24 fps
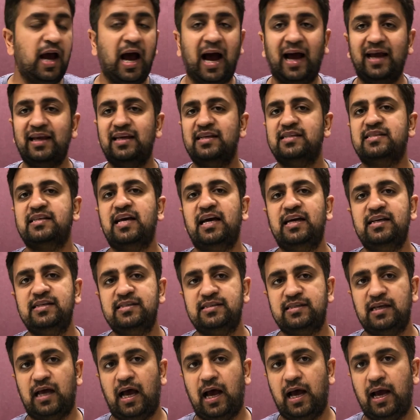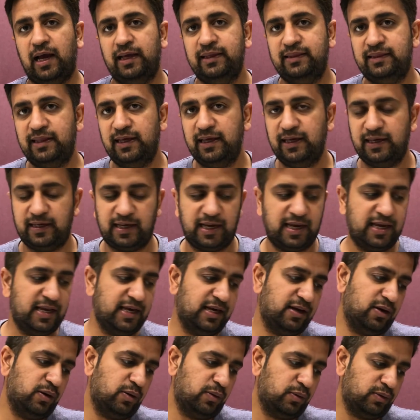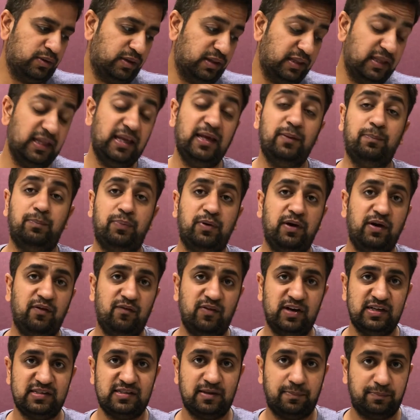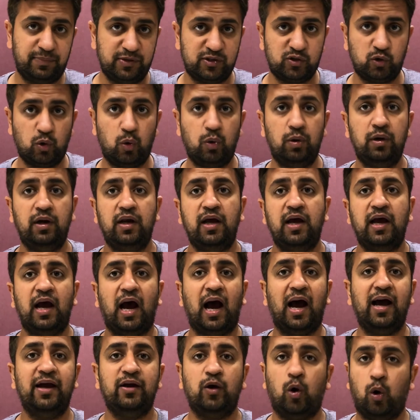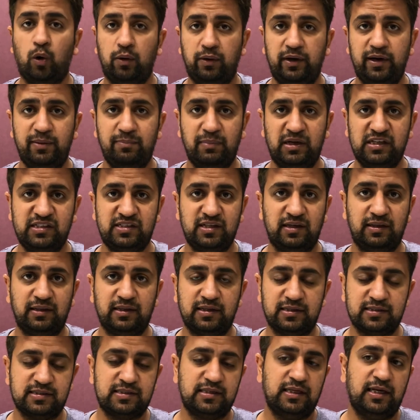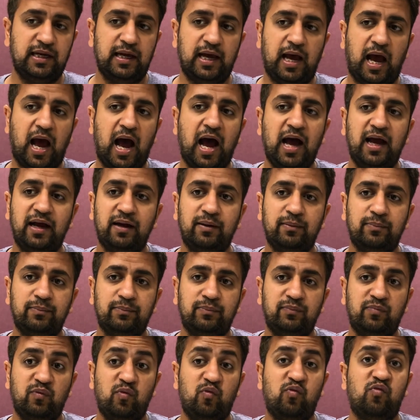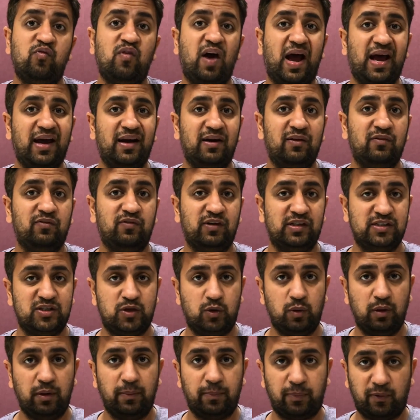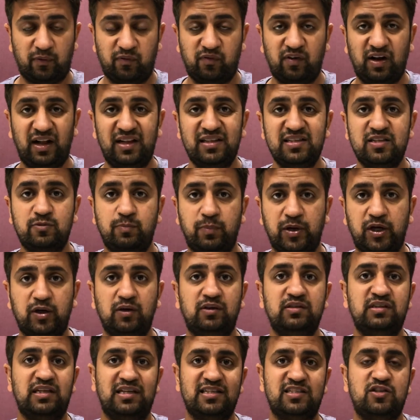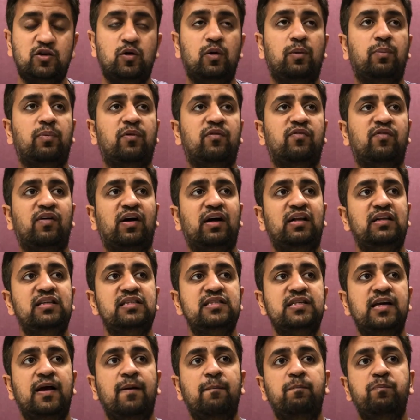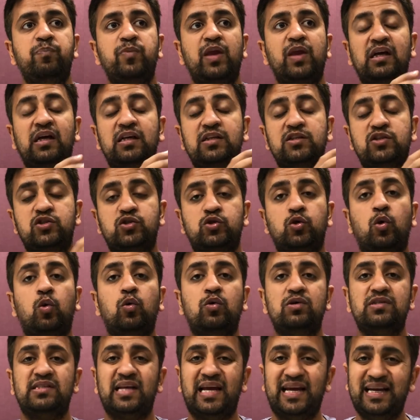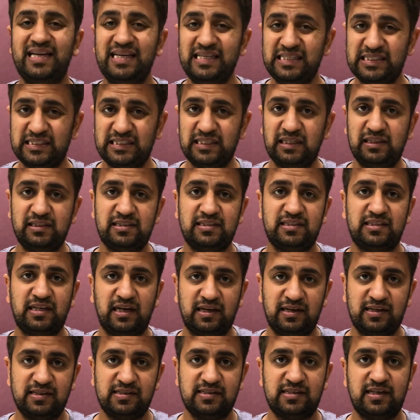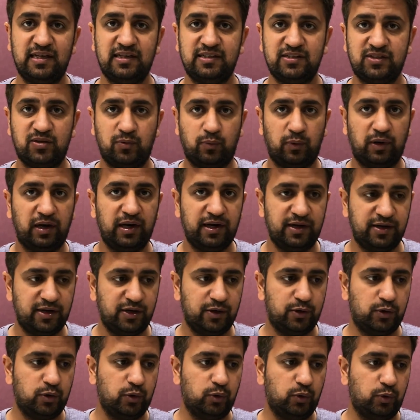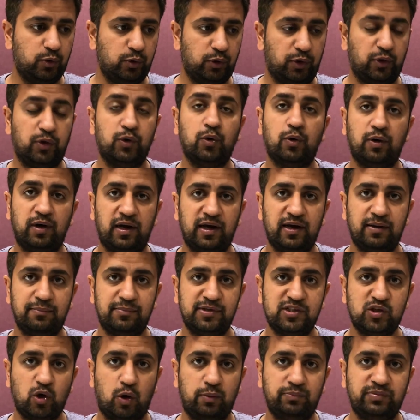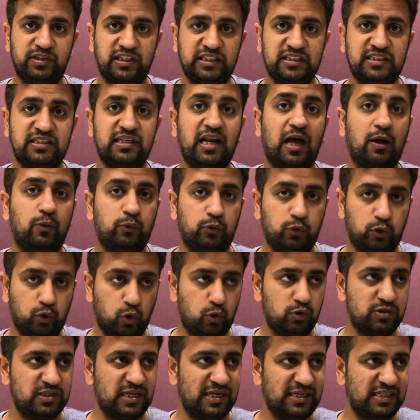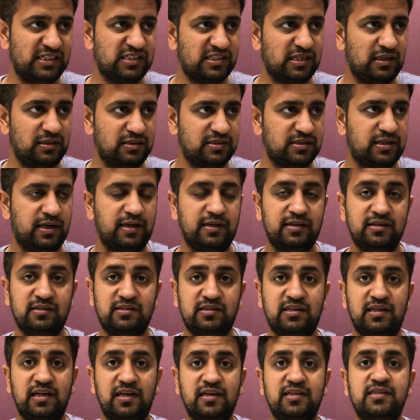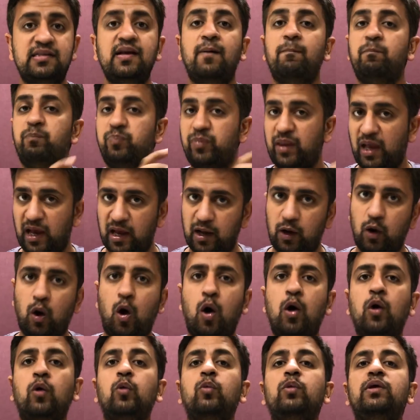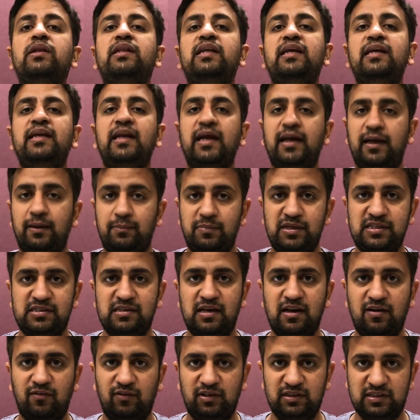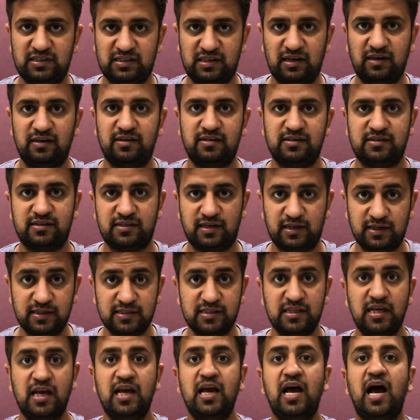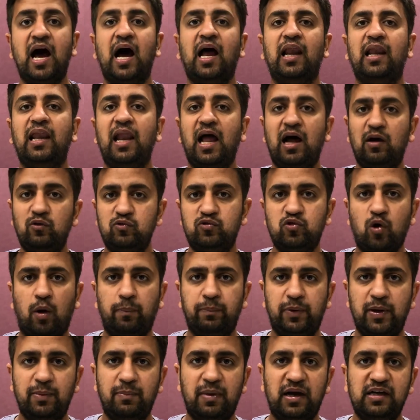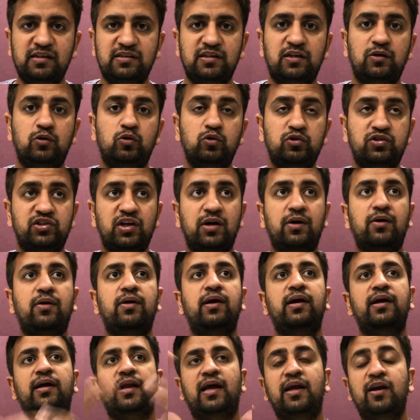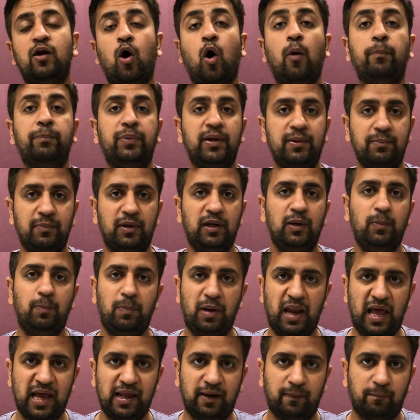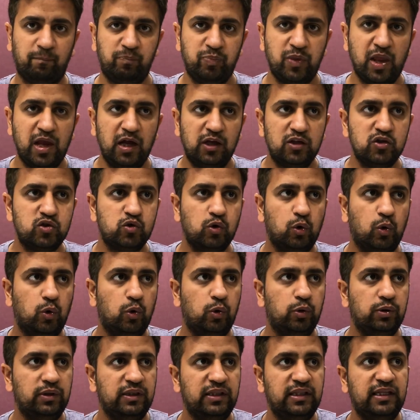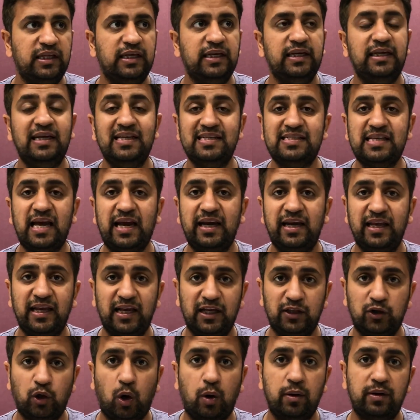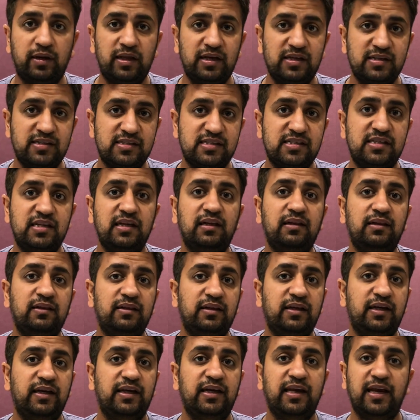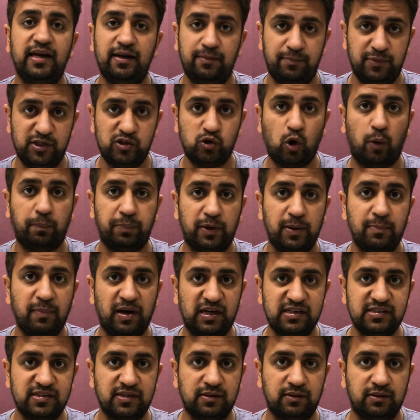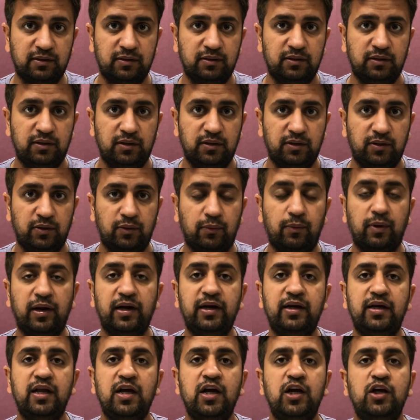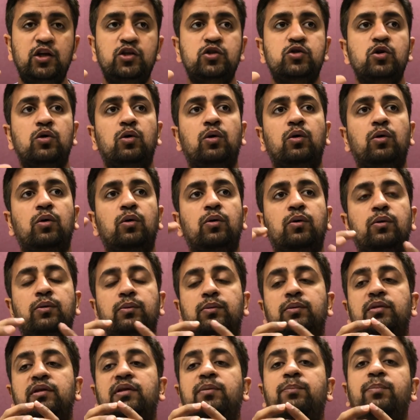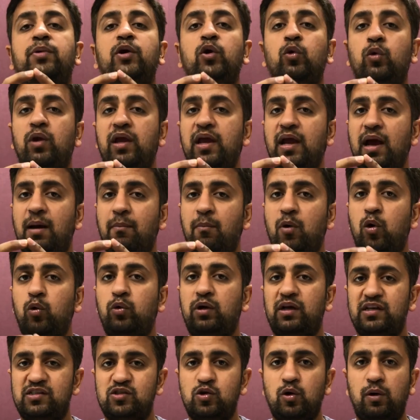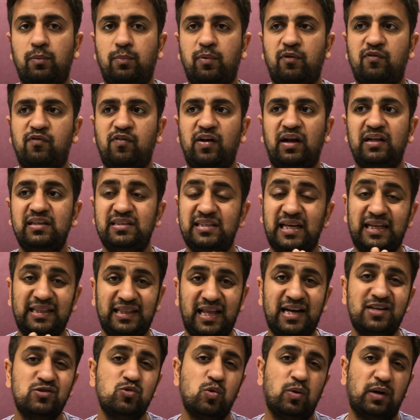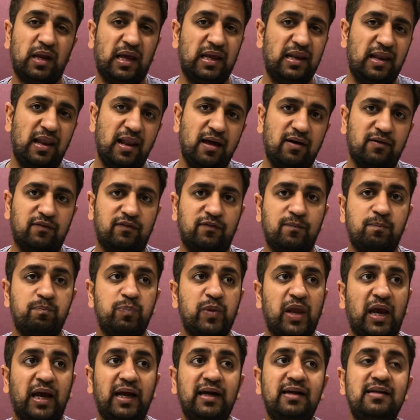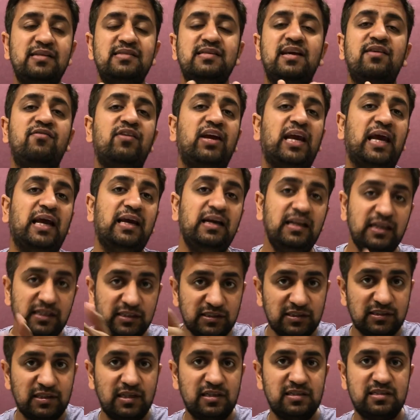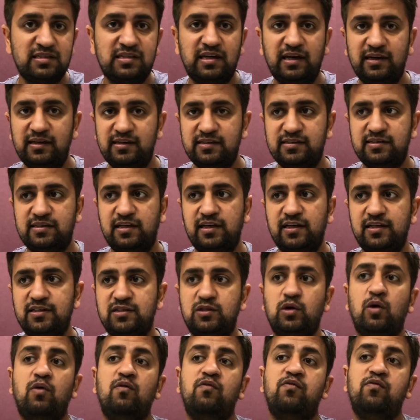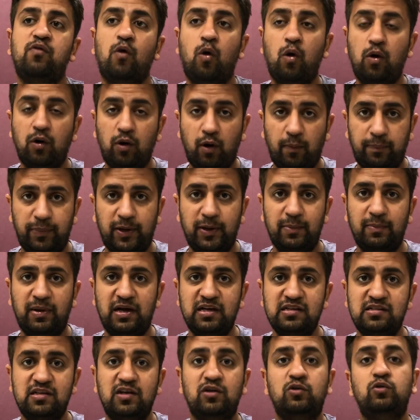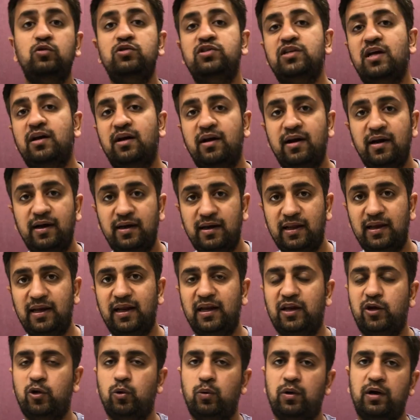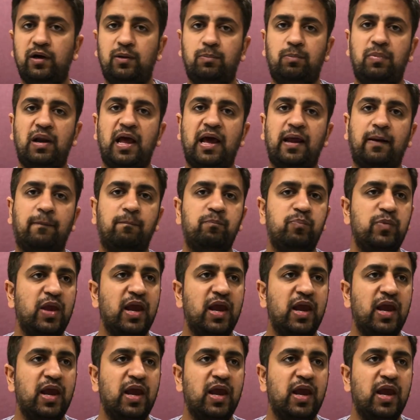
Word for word: I guess guys, I think in the previous episode, I already mentioned this. I am fan of SQL profiles because SQL profiles stores additional statistics related to your database objects. Now those additional statistics along with the database level statistics allows optimizer to generate an optimal plan. So the deciding authority is still the database optimizer, right? So the beauty about SQL profiles, and that's what I love, it is giving additional statistics for optimizer to generate an accurate plan.